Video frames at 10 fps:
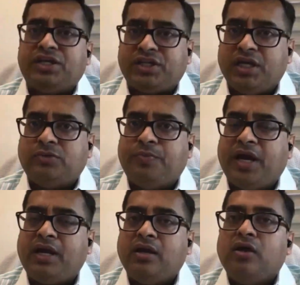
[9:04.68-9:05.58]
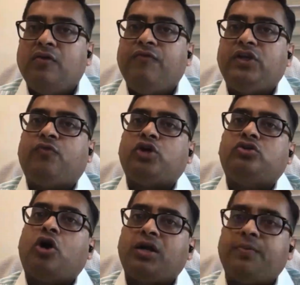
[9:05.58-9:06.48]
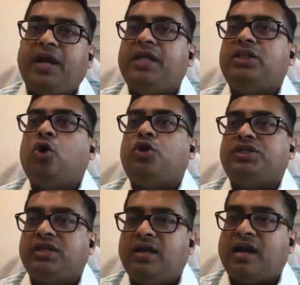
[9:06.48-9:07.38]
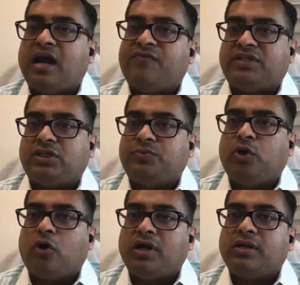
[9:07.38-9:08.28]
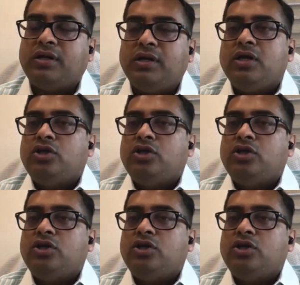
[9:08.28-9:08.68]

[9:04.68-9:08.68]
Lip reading: variation is made, which was not made in the original draft assessment order.